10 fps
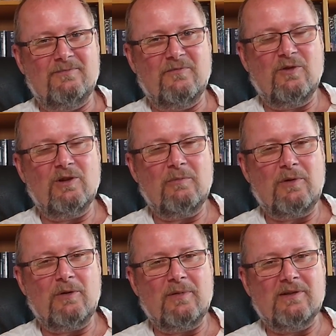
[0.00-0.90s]
for the
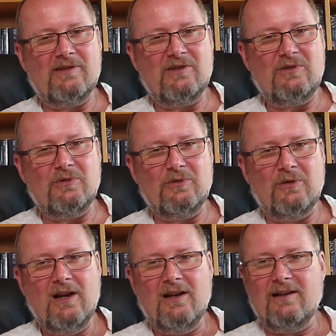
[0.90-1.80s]
purpose
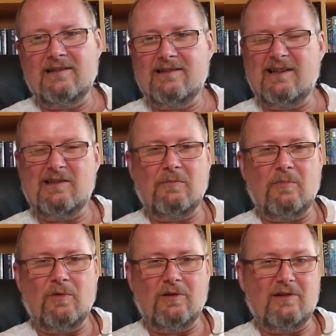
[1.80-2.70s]
to, let's say,
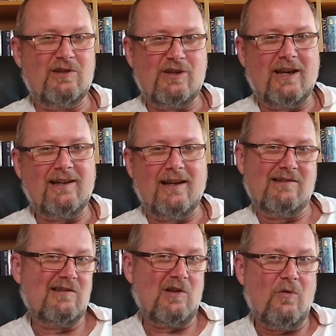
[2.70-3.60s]
support Czech
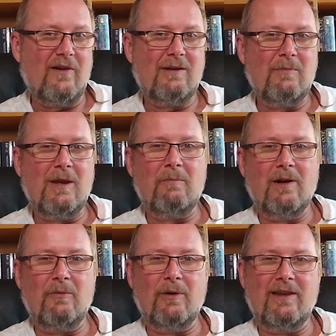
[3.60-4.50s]
and Slovak
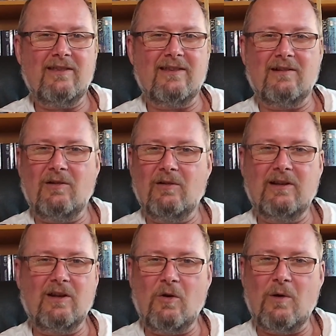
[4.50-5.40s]
people with all
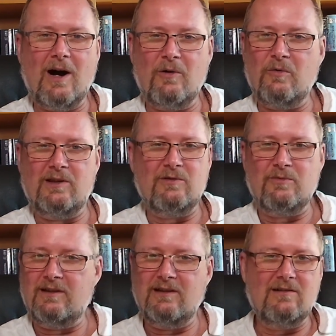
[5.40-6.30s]
the know-how which
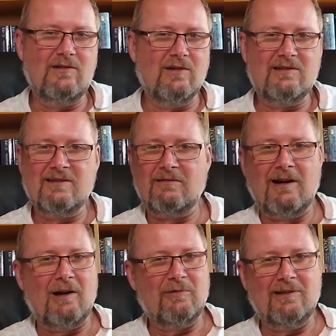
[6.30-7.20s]
we got
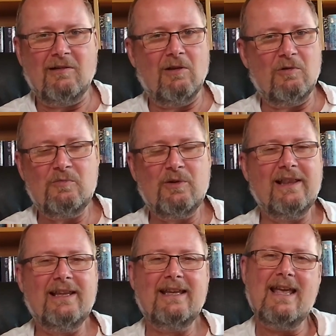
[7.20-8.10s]
around the globe,
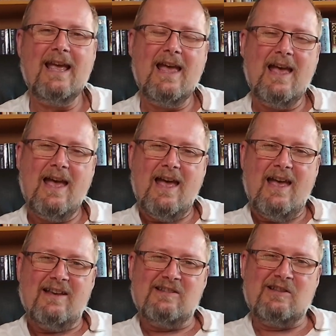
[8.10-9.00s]
really.
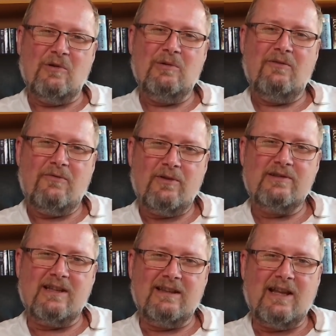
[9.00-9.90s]
So the
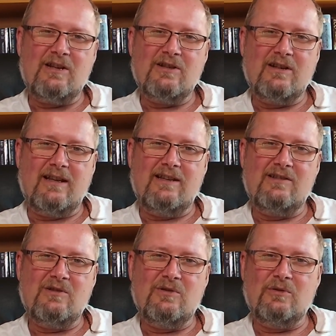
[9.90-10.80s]
first intention
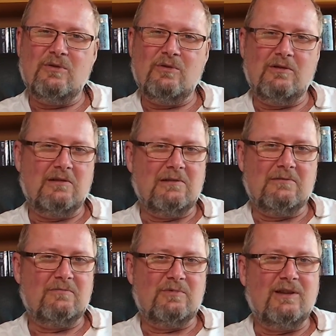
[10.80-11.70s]
is
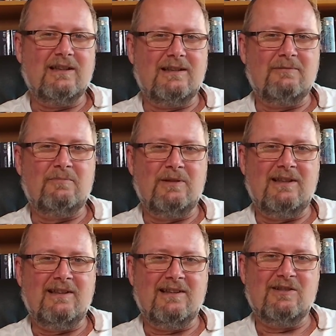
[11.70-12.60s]
to really
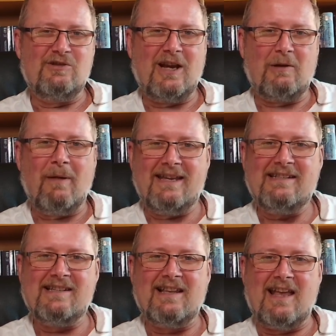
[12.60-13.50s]
be
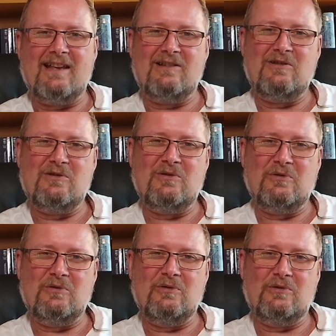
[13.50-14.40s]
Czech-based and
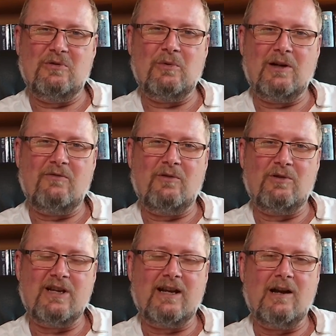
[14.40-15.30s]
to work
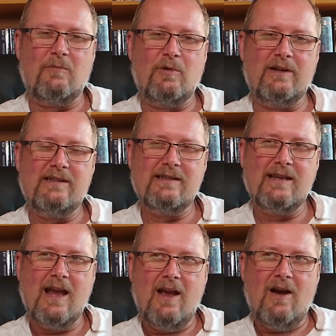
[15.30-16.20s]
for Czech
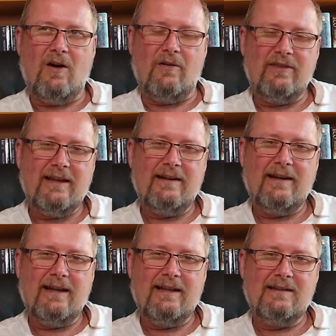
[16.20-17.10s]
arborists. On the other
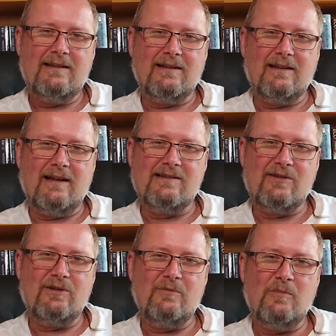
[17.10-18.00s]
hand, at
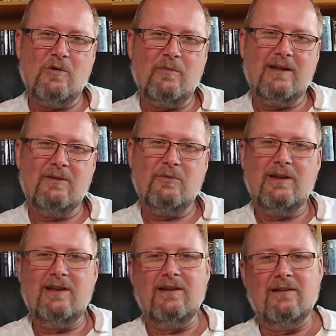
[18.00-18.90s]
certain moment
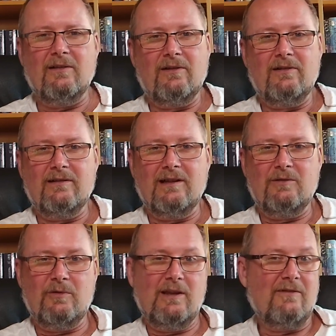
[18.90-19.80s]
we learned
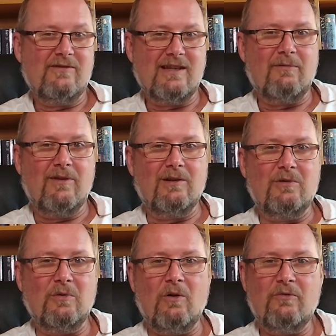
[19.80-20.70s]
that we have something
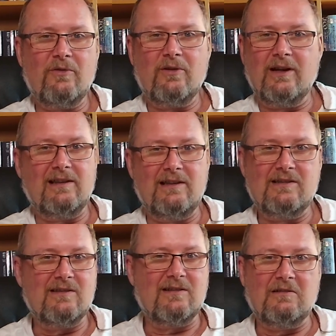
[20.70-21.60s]
to offer, at
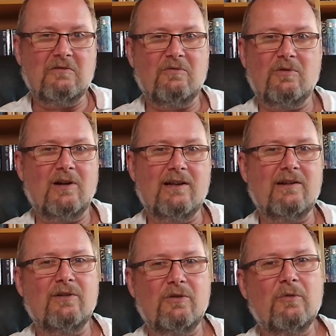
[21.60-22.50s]
least for
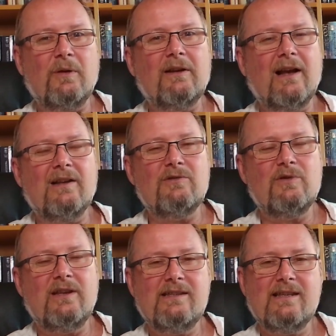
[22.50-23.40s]
other European
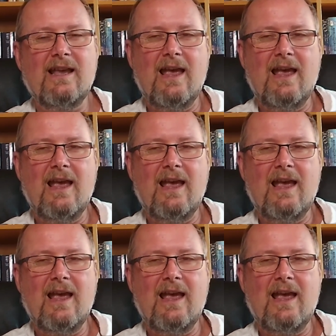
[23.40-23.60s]
countries.